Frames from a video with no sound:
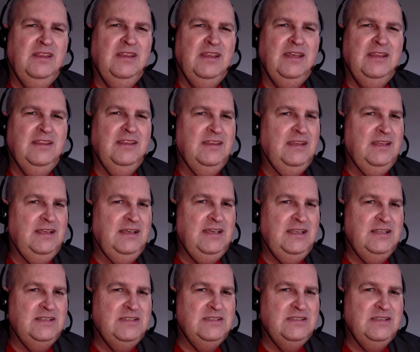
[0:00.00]
I think
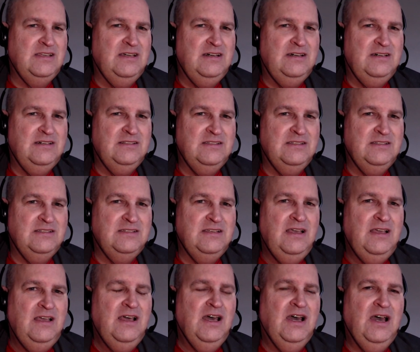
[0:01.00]
it starts
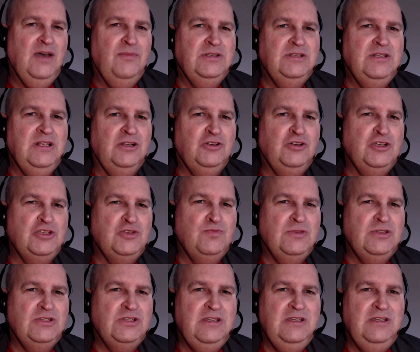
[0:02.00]
up until
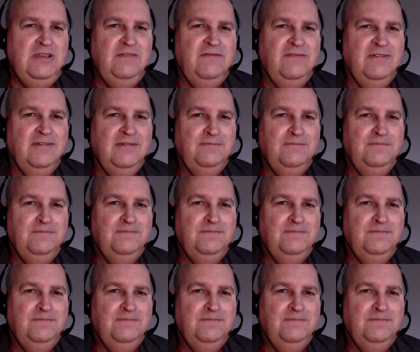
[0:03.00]
Christmas Eve.